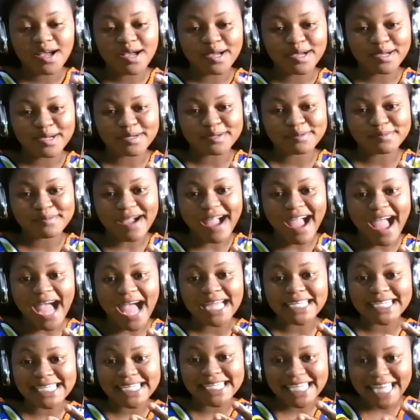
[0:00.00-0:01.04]

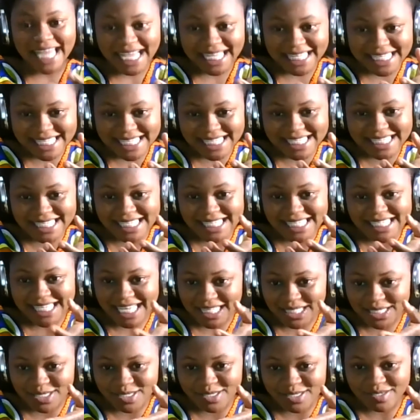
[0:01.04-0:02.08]
our next
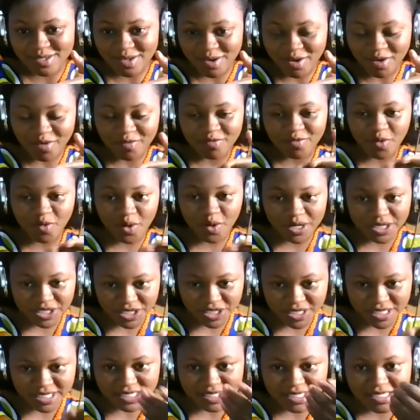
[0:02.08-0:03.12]
set of
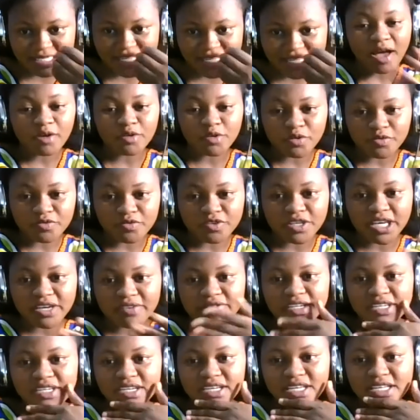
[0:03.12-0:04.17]
questions. Now you've
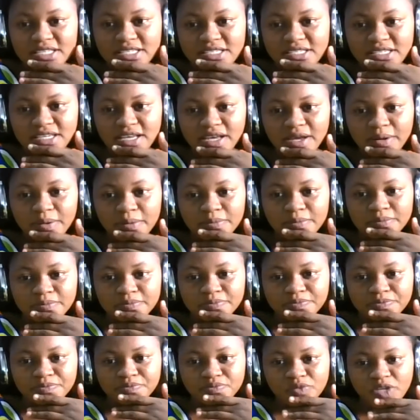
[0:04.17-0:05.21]
given us
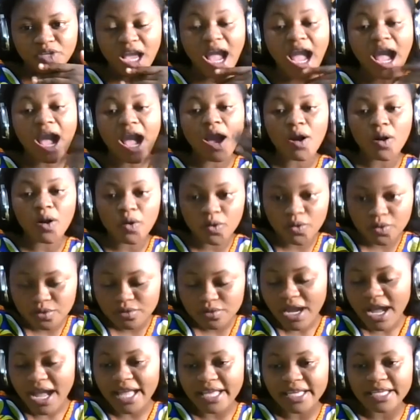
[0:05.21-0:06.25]
how
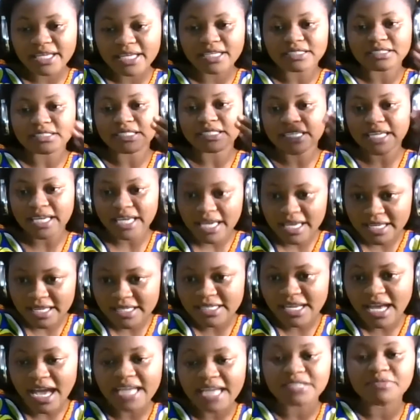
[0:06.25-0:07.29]
I can
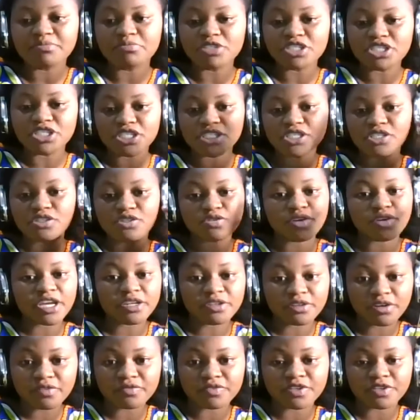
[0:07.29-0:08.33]
gain admission into
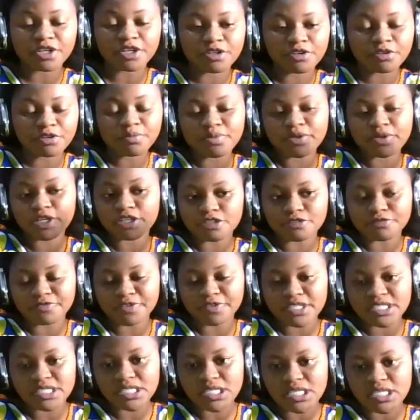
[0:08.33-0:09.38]
any of the European
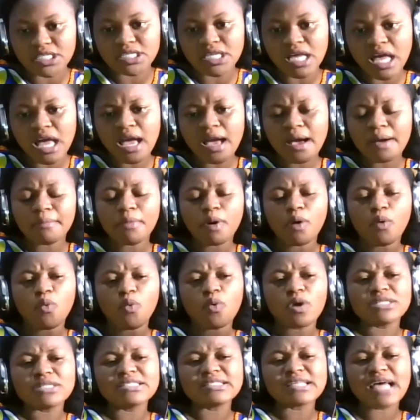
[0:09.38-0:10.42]
universities, but
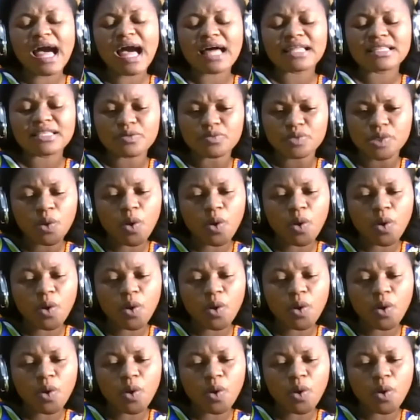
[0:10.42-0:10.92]
what are the